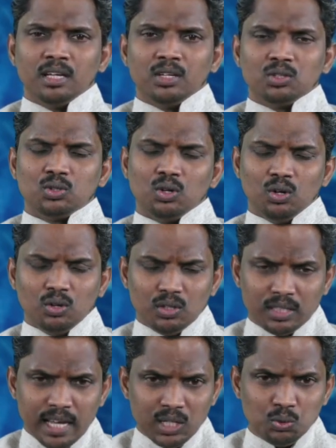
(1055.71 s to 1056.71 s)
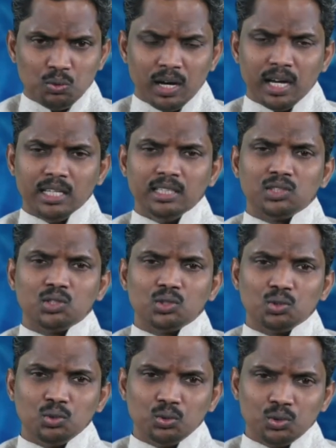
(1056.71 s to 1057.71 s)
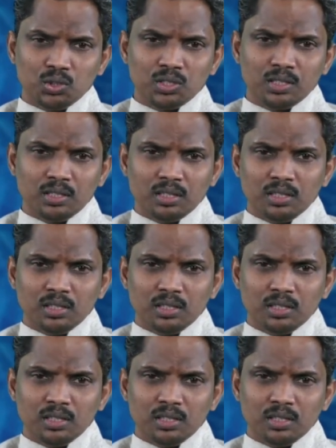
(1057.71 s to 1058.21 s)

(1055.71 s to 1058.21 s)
So that's why this is used